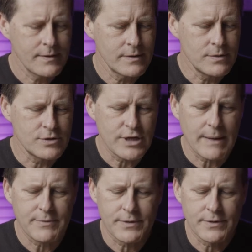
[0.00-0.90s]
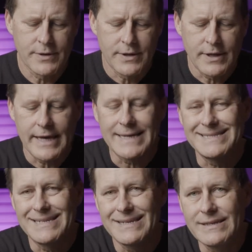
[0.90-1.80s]
Luke chapter
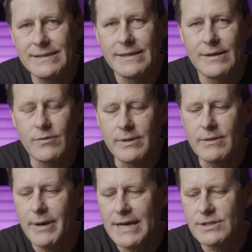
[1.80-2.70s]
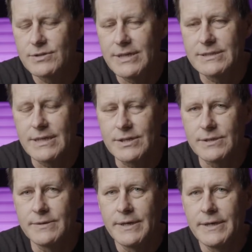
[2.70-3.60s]
18, and we'll be in the Passion
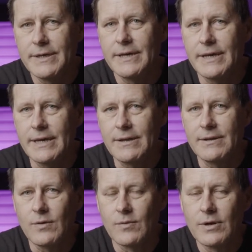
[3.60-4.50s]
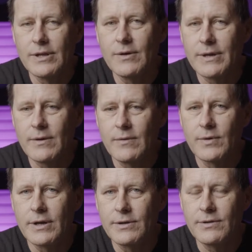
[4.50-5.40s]
Translation. And really what I
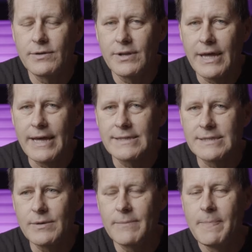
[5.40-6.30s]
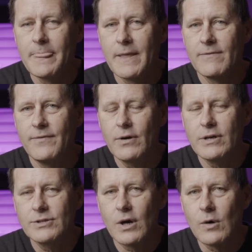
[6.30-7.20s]
want to do today is I want to
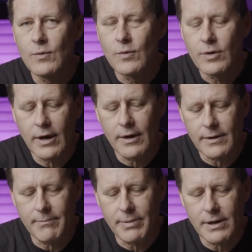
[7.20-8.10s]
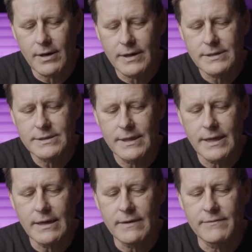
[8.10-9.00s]
focus on a part
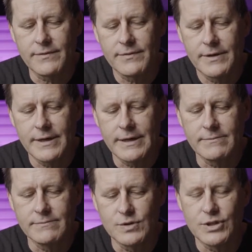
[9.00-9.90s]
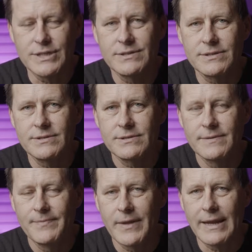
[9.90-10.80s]
of
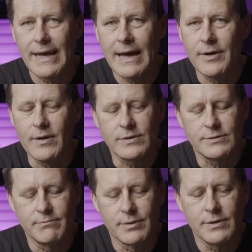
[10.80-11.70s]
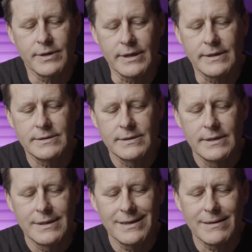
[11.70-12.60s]
Jesus and how he was brilliant
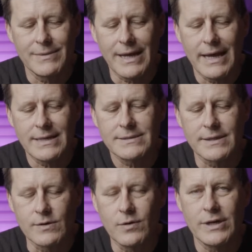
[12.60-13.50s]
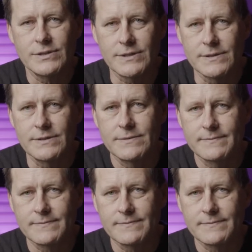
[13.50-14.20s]
at asking questions.